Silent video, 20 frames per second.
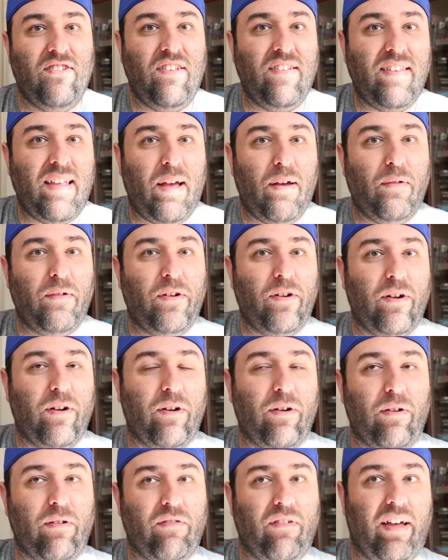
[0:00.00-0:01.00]
she's having
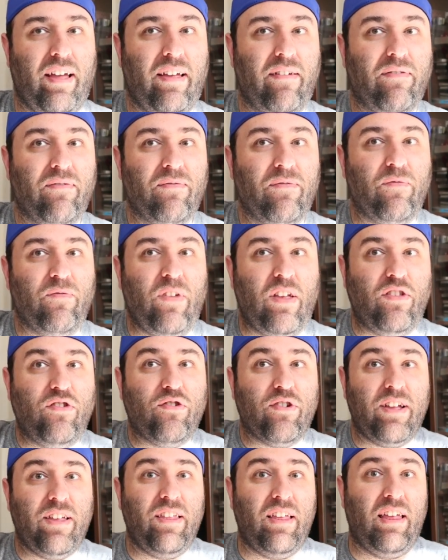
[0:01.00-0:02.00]
her like
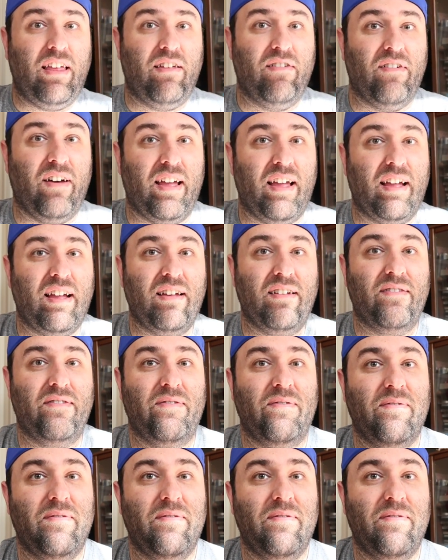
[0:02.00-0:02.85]
victory like